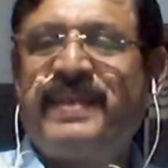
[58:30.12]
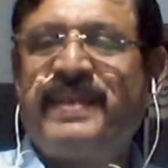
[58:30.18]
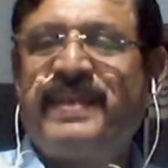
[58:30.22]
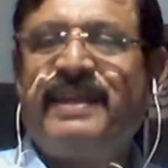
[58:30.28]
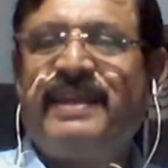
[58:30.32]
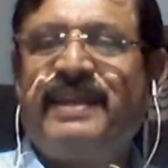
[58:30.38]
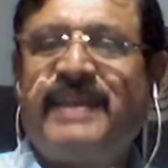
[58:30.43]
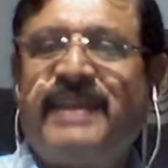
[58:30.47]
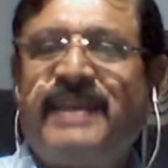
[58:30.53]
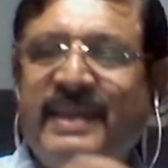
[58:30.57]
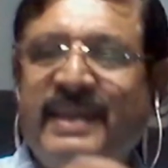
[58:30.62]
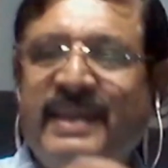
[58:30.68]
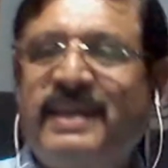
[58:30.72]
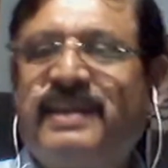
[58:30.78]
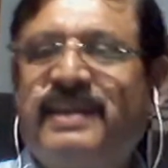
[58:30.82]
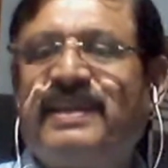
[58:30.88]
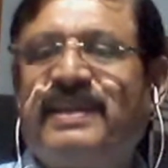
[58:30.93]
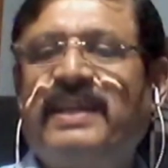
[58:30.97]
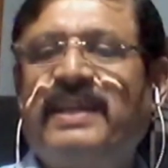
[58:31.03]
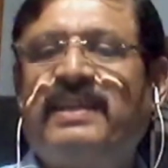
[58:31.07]
Then
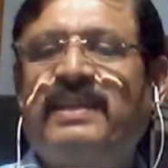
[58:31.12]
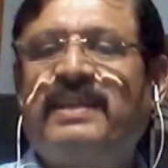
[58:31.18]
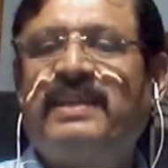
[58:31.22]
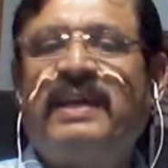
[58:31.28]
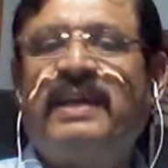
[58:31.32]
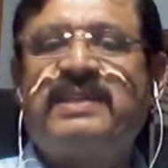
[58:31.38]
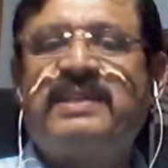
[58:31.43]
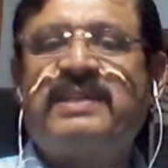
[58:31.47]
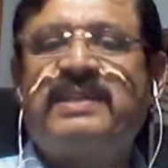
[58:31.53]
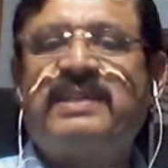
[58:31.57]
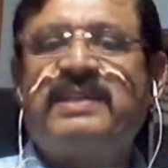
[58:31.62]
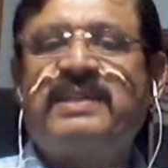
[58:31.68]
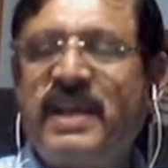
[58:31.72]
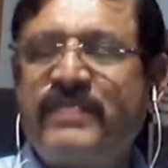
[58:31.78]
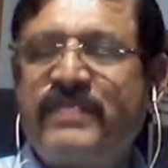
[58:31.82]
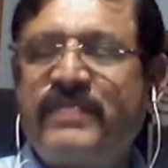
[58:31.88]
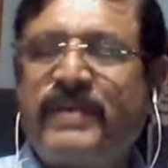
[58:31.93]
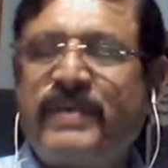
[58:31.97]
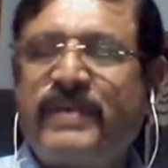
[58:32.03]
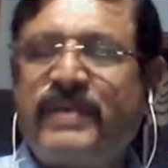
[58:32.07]
in the Central
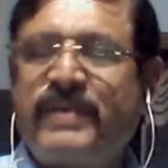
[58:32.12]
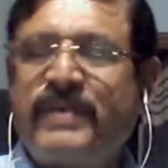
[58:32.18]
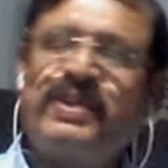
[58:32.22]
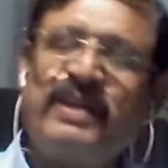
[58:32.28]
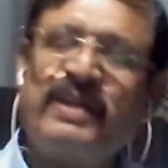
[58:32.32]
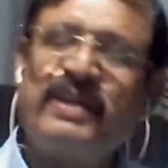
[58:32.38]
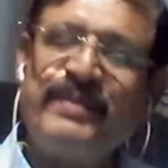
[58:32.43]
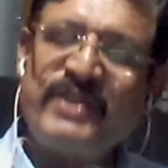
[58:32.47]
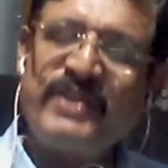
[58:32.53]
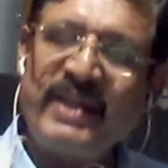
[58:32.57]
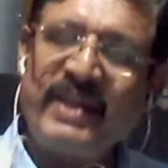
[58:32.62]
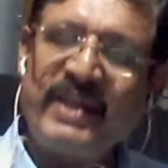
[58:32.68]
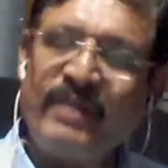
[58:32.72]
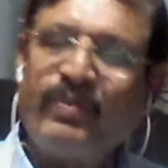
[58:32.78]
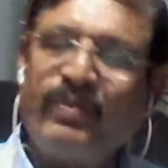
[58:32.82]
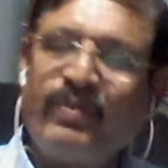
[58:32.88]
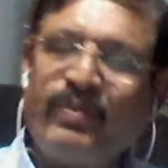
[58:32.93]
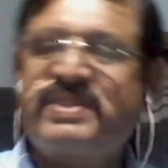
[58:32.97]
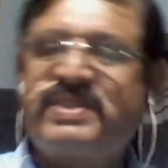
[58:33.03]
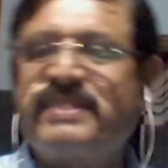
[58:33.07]
Information Commission,
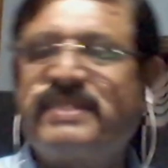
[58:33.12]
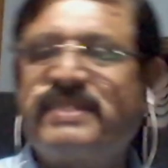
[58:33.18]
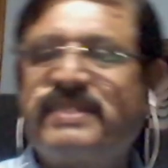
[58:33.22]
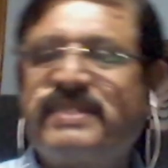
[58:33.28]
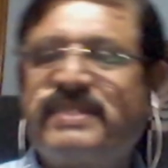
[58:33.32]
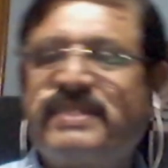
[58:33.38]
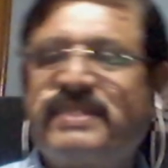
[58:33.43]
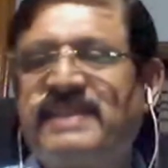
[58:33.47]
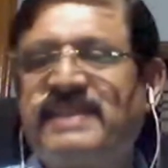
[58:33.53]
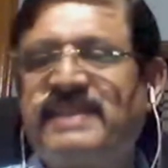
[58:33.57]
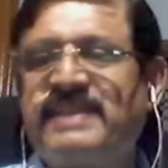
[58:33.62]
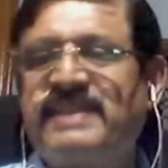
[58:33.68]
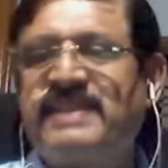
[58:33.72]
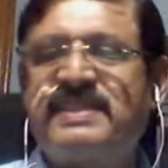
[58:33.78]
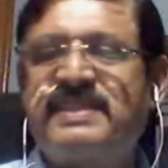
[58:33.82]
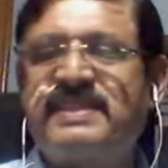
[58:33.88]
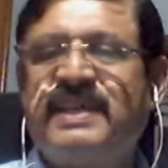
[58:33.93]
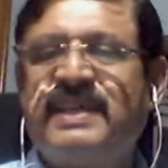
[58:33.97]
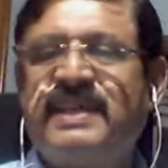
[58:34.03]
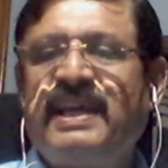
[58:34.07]
in most of the
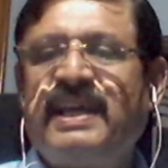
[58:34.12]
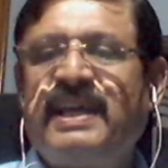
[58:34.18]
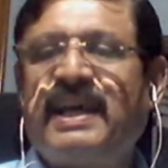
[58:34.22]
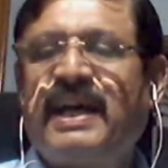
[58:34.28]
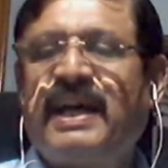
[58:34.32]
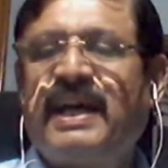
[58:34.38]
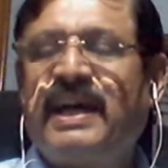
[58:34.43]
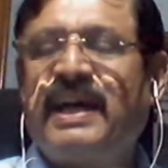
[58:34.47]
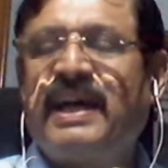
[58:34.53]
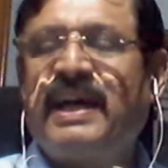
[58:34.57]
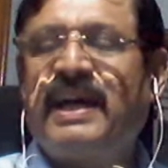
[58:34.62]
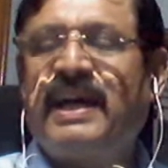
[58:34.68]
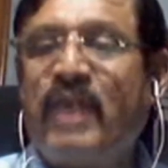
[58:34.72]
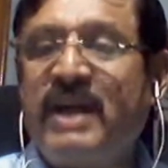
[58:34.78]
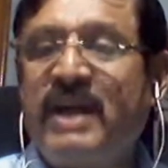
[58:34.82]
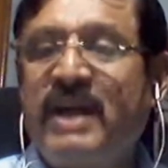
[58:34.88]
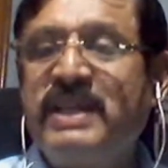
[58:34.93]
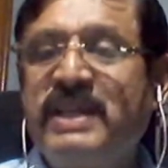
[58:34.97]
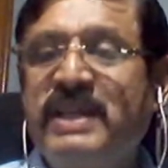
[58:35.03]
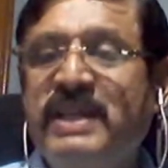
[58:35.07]
cases,
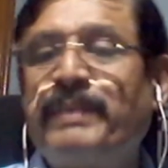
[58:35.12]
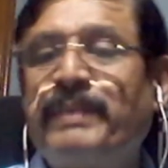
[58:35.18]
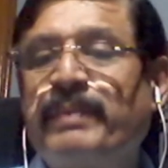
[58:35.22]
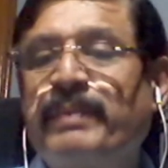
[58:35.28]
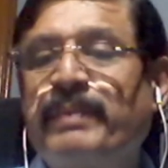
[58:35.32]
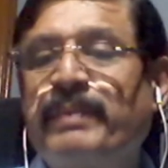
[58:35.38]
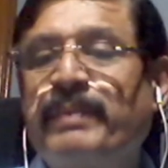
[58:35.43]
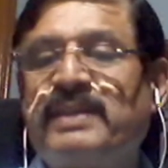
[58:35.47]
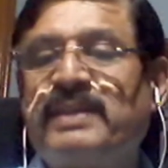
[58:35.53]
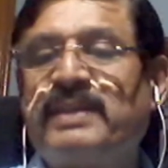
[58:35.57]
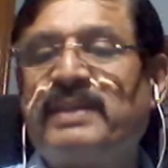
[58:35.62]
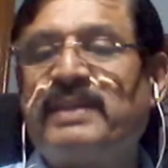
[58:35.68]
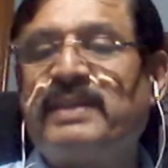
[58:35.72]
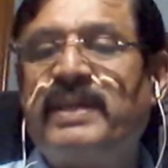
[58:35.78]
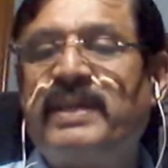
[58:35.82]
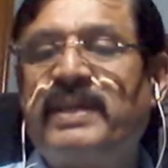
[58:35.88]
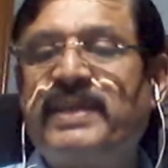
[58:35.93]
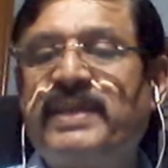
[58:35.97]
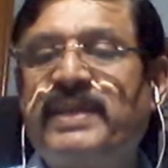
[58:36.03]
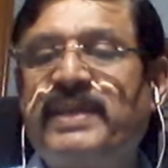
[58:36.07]
want the public
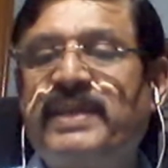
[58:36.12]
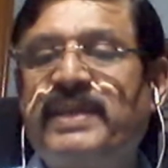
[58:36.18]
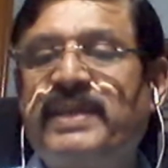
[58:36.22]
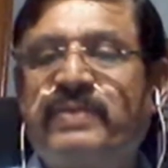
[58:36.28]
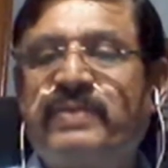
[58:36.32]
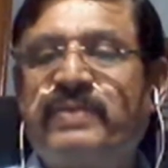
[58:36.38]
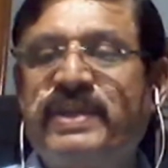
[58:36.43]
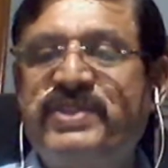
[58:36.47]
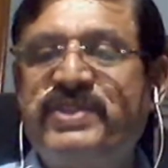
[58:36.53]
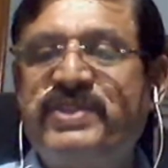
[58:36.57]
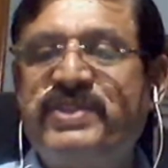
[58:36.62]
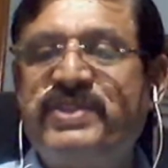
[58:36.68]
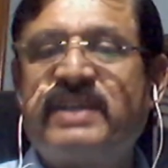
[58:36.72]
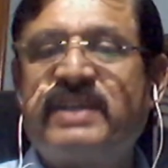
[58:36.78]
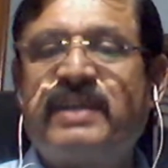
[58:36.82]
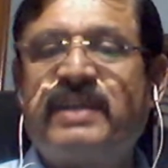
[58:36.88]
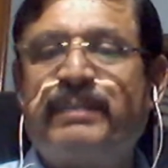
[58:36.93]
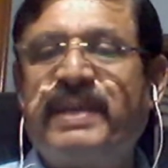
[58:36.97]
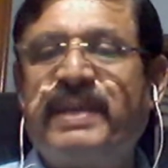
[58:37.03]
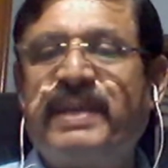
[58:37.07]
authorities to
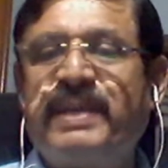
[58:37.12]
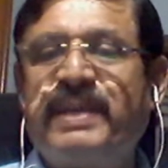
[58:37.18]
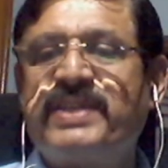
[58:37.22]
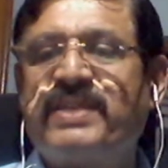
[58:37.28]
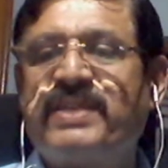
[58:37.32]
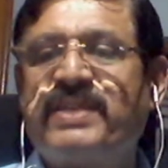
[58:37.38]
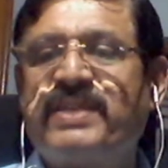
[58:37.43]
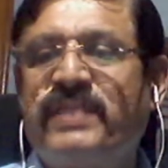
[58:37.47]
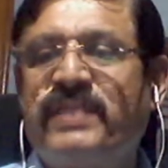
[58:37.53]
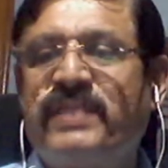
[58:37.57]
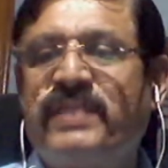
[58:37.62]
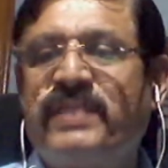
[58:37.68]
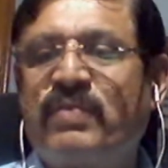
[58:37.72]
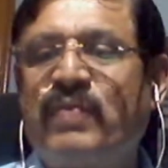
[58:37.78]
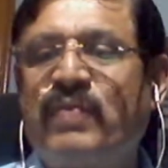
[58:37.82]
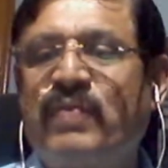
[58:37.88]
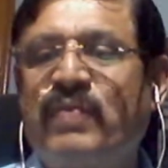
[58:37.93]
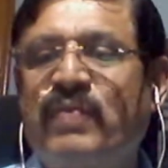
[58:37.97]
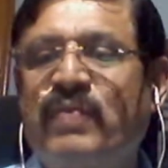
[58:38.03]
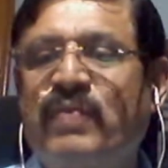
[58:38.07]
reject application for
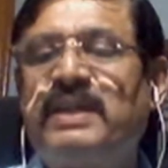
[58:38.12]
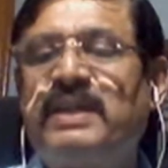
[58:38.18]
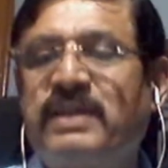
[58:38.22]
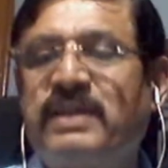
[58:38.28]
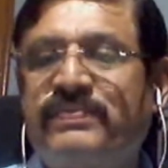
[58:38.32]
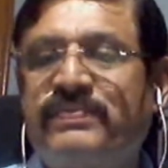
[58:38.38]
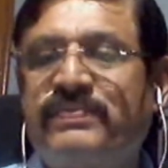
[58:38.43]
want of,